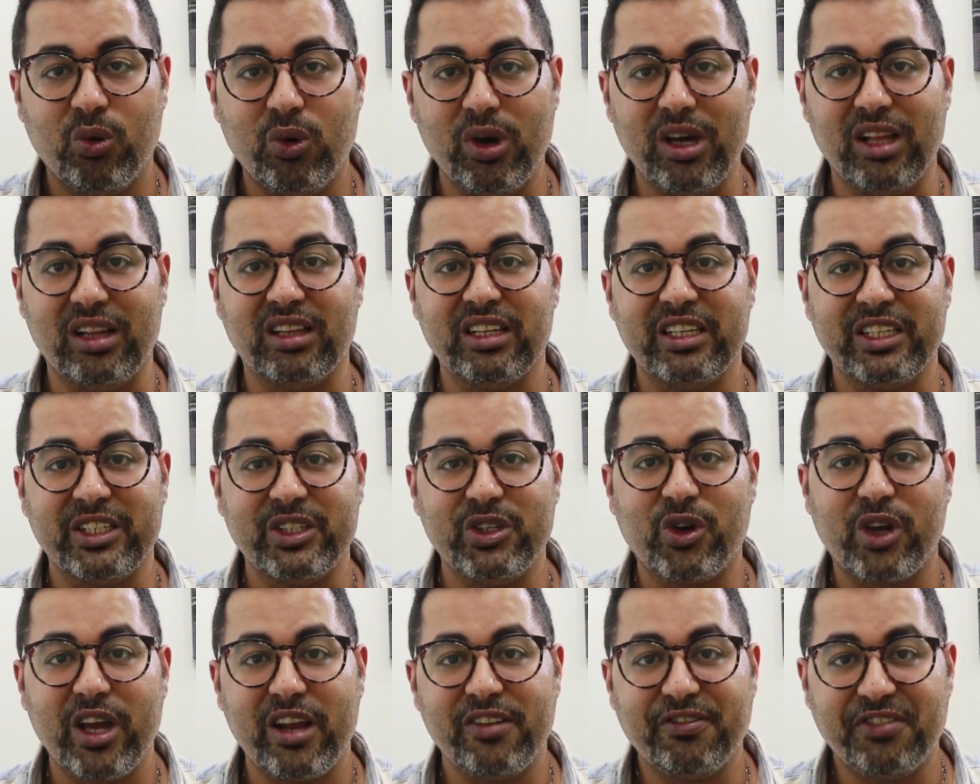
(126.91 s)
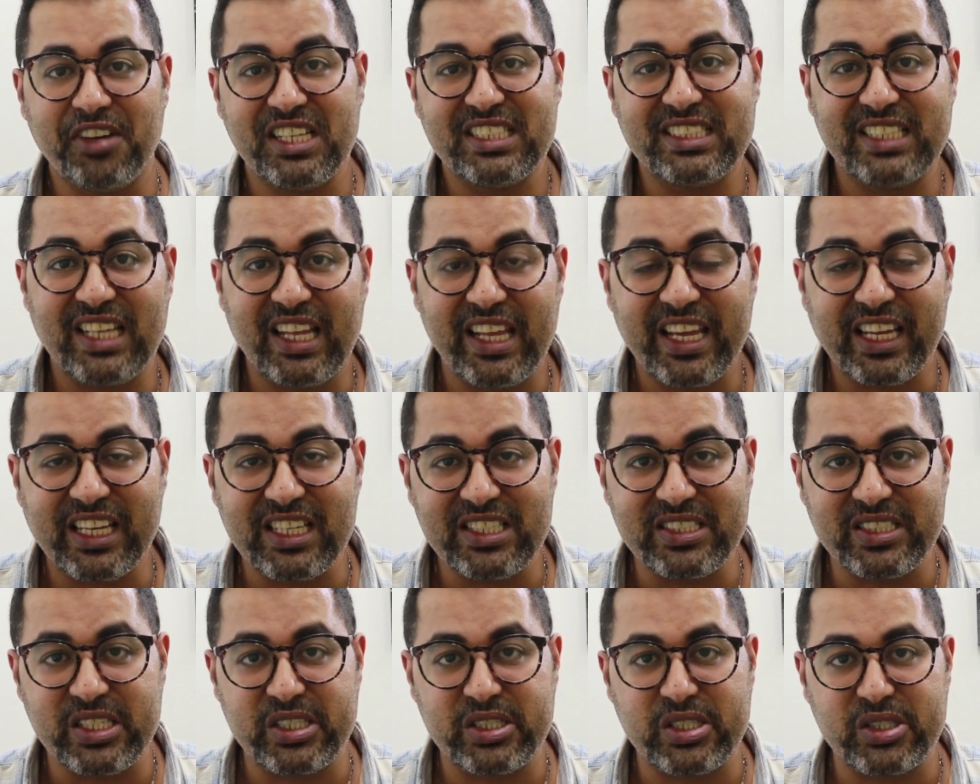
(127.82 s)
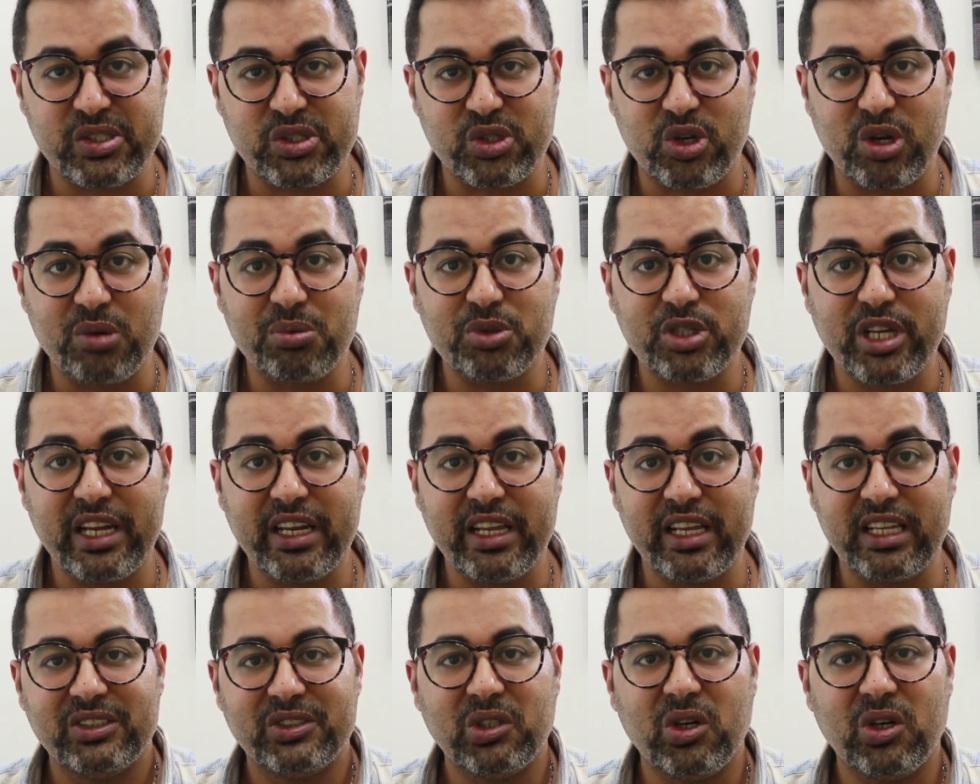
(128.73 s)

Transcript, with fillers: Well, you can find the link in the description.